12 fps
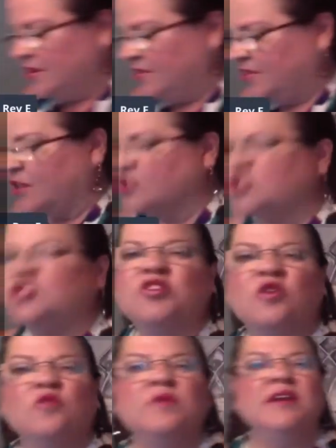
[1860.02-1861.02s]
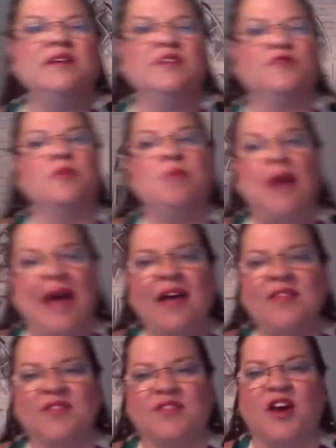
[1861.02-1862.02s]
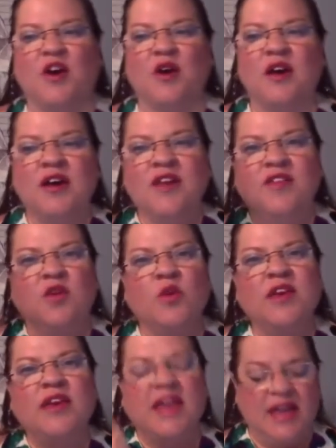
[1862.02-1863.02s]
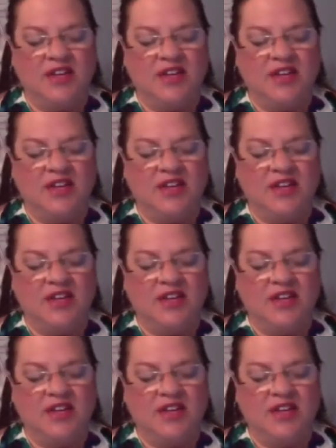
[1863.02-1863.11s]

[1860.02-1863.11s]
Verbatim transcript: there are so many different paths there that we can't